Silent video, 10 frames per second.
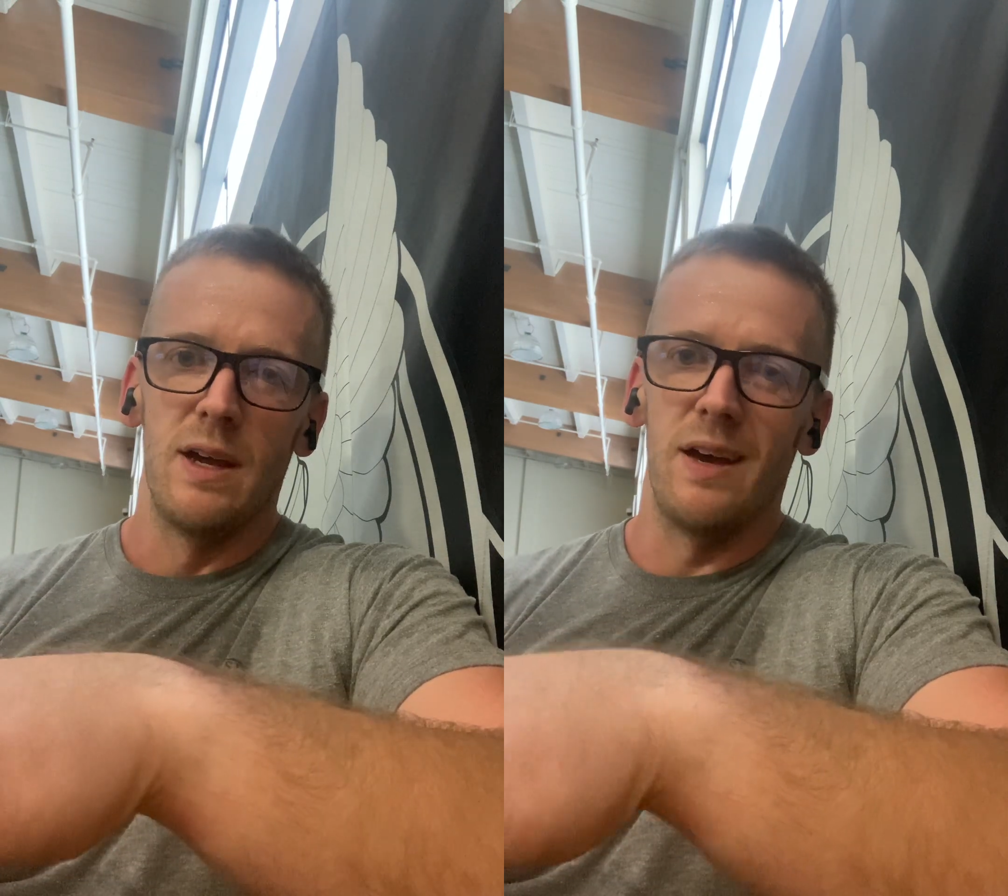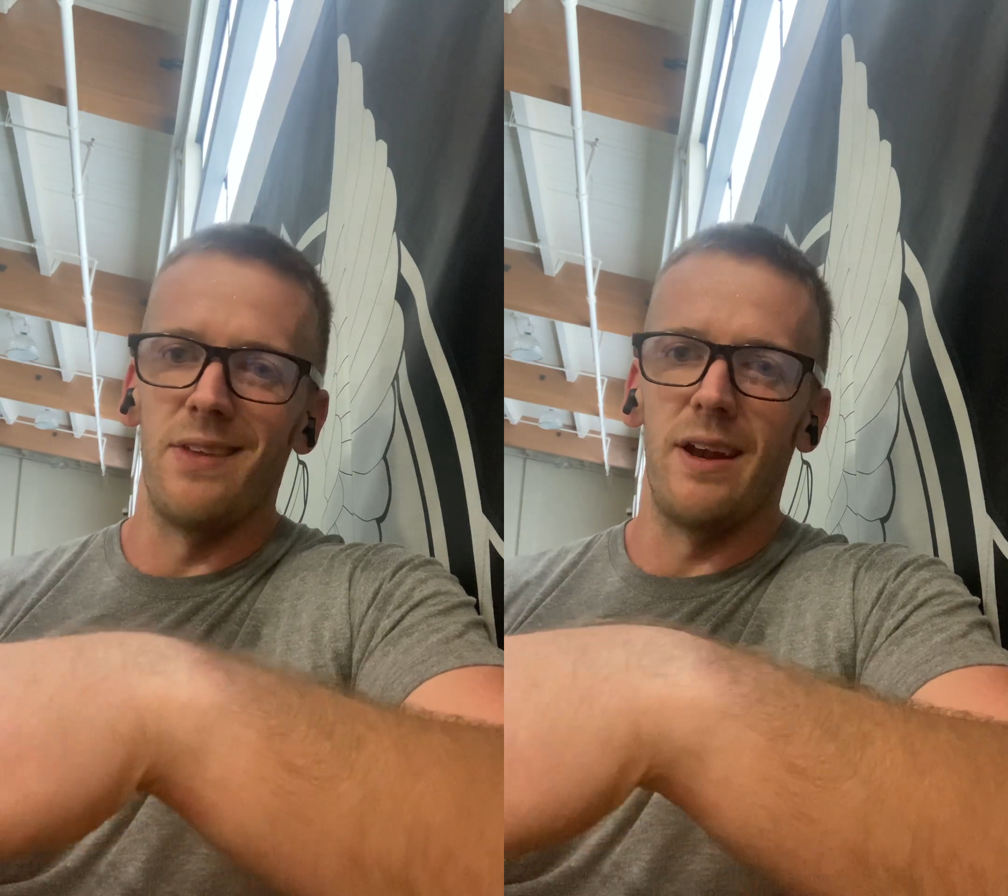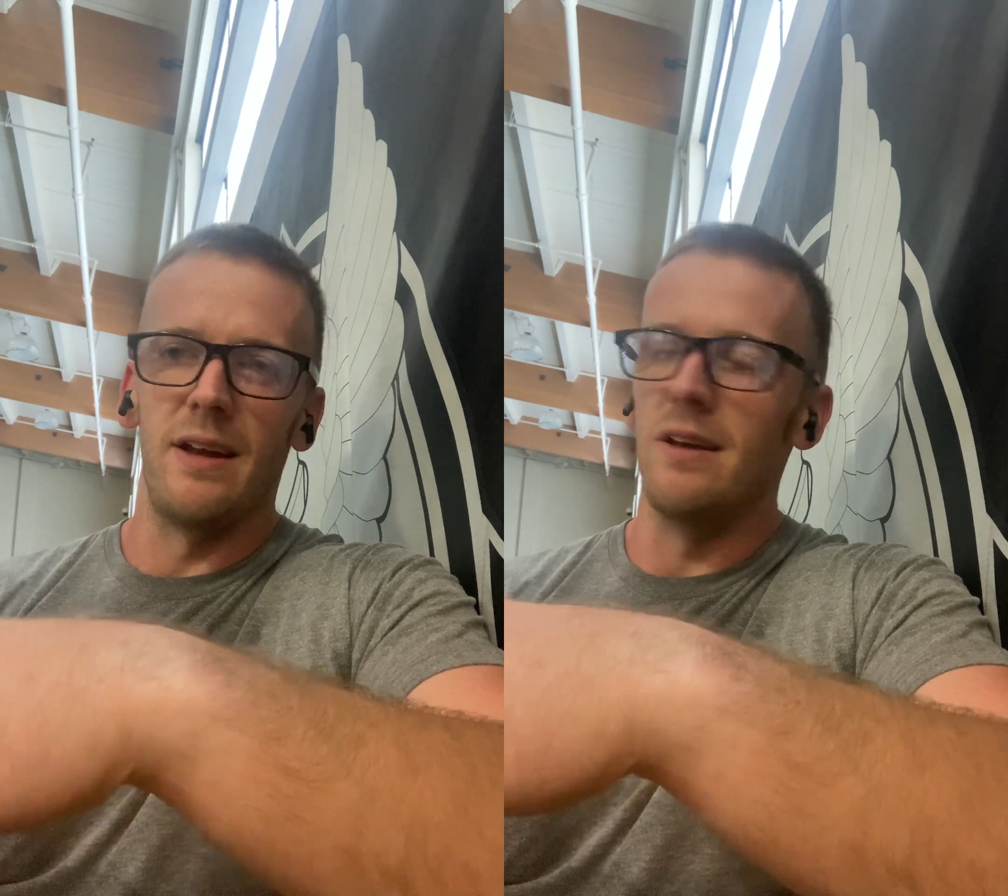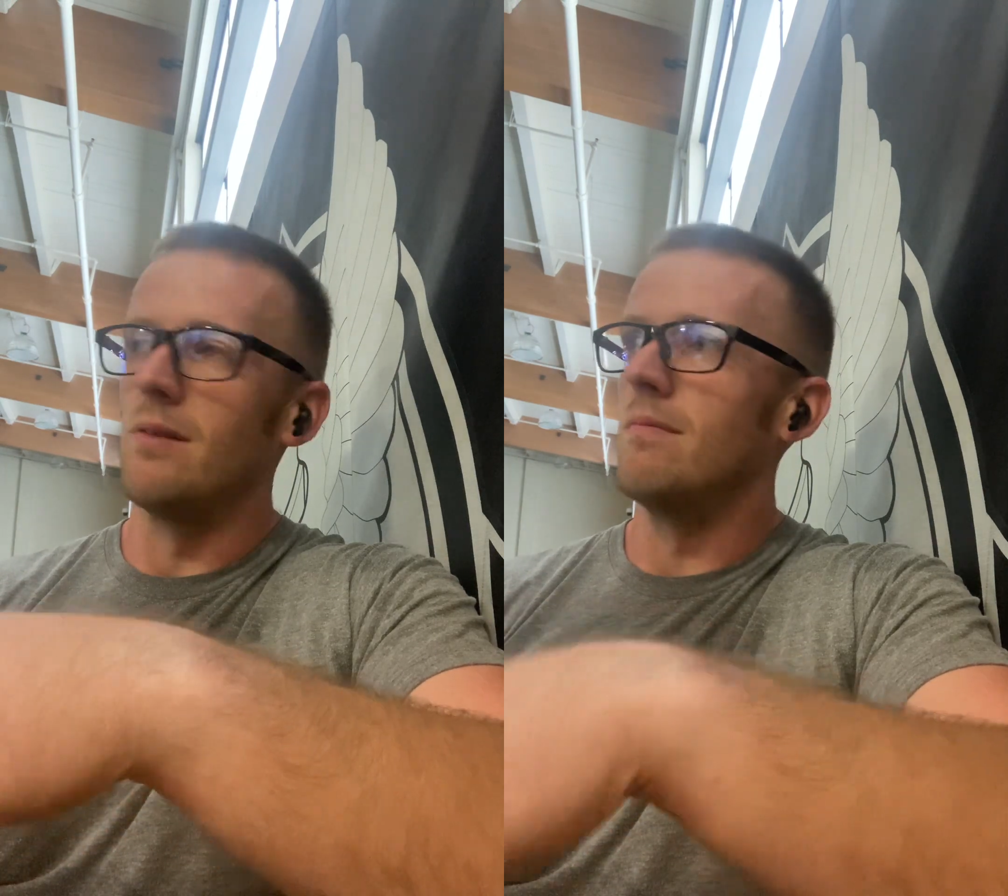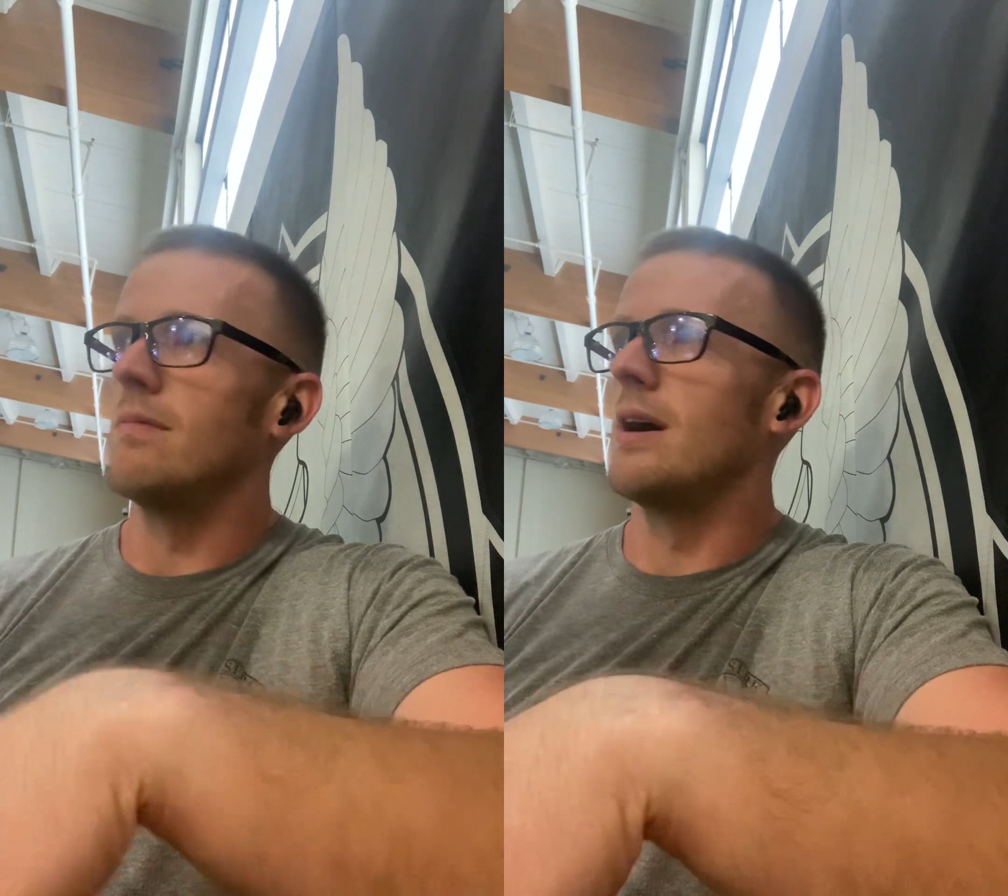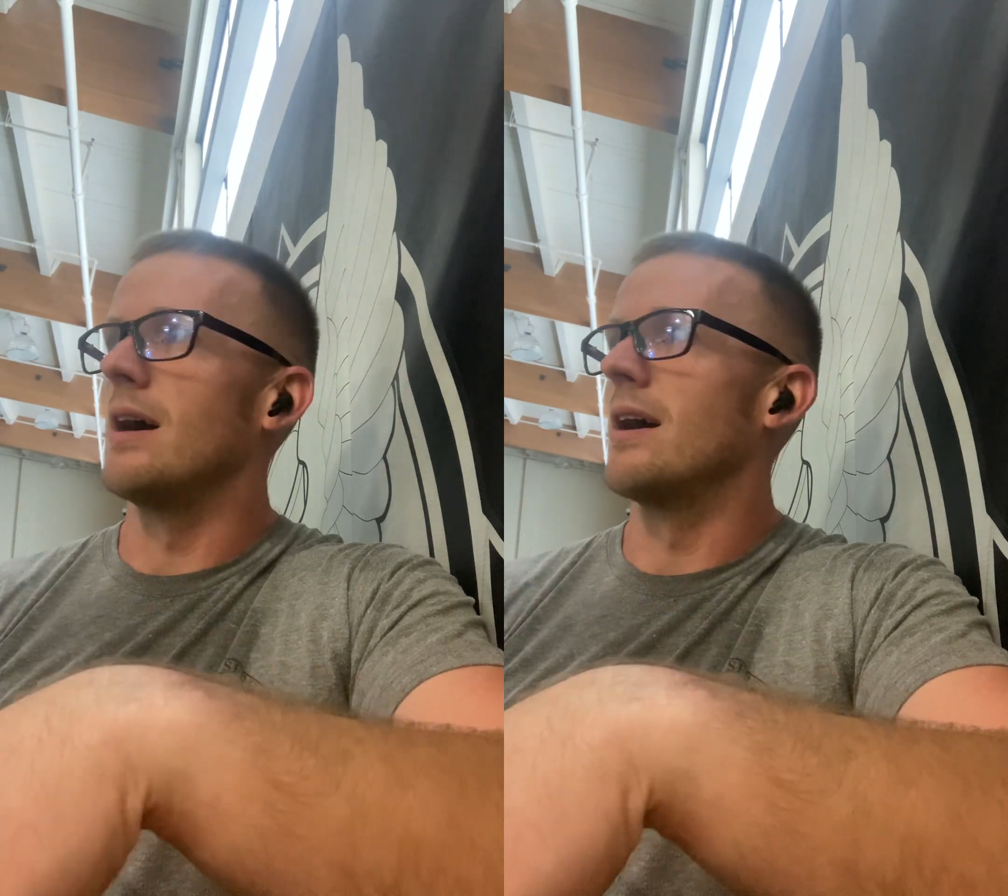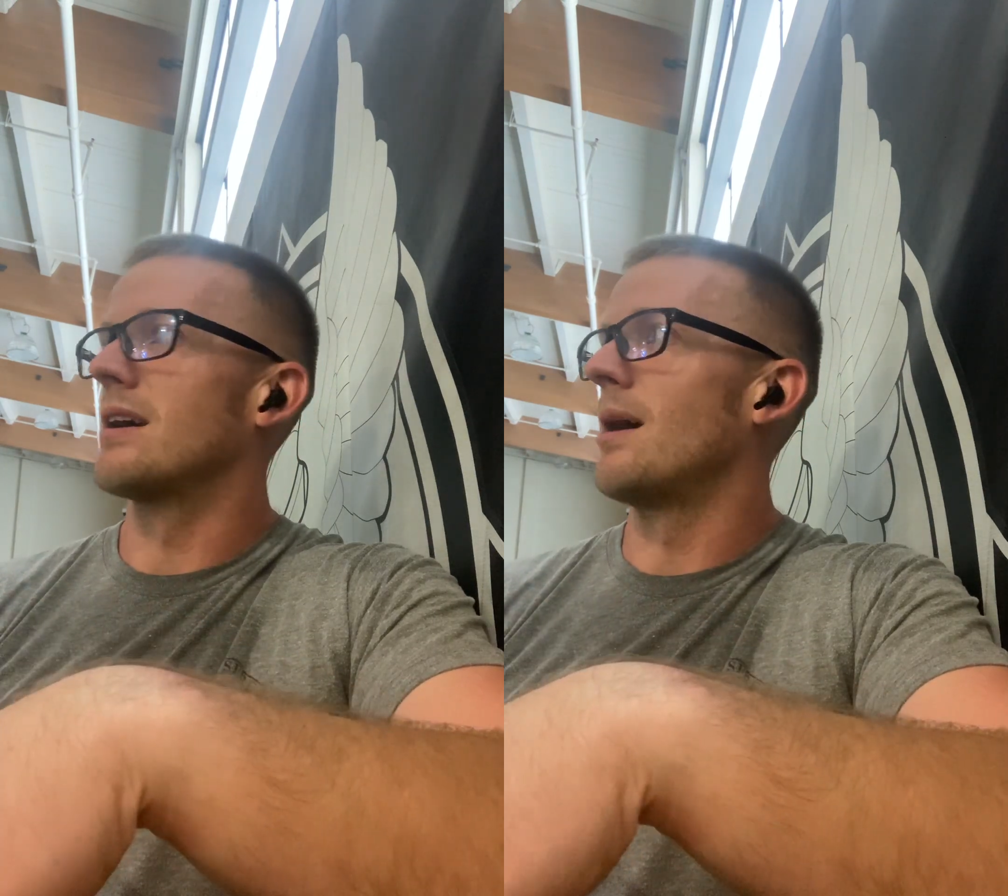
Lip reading: And then I did a